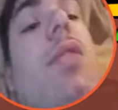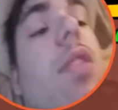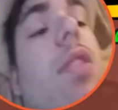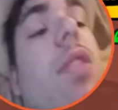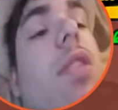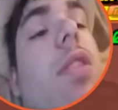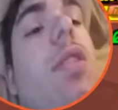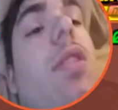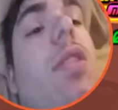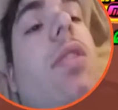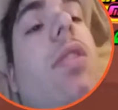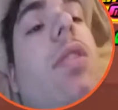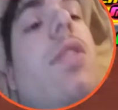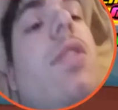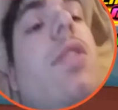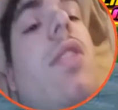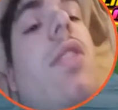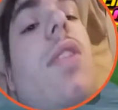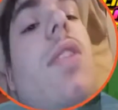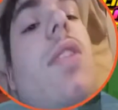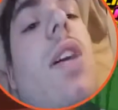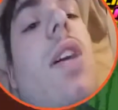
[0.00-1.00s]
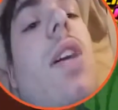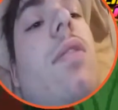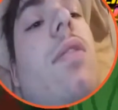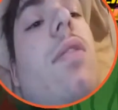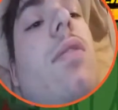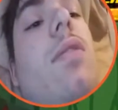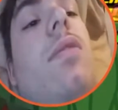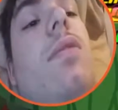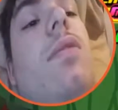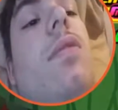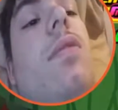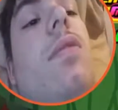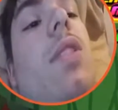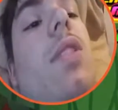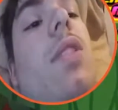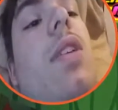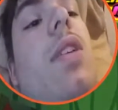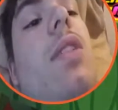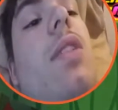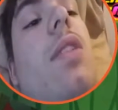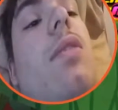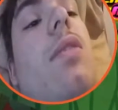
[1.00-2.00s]
So, yeah. Look at that.
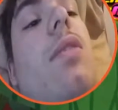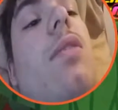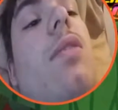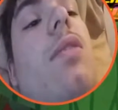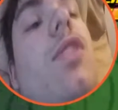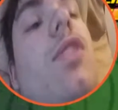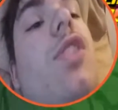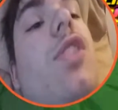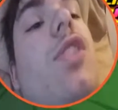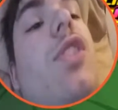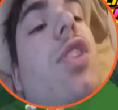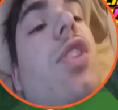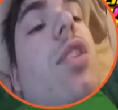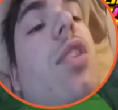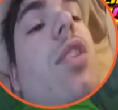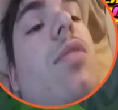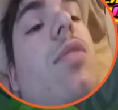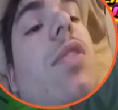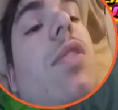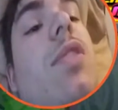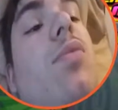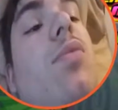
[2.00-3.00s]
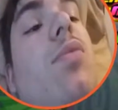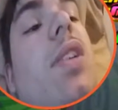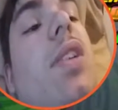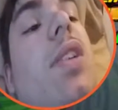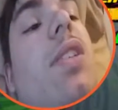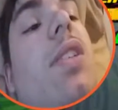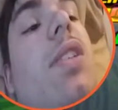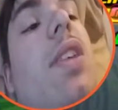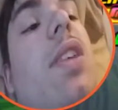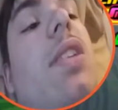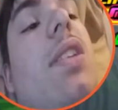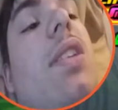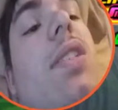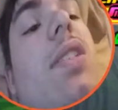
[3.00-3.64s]
Let's talk to him, see what he's got to say.